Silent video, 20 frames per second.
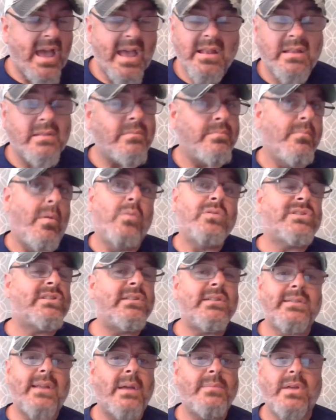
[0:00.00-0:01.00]
Most of
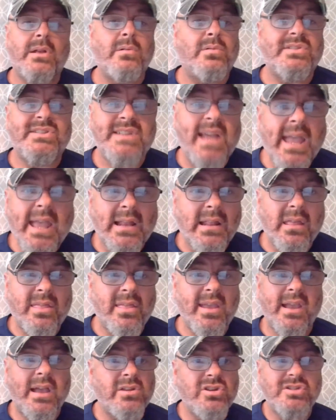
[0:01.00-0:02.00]
the time, I don't say
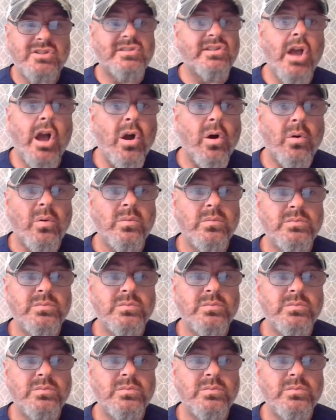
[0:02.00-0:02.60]
anything. I just go.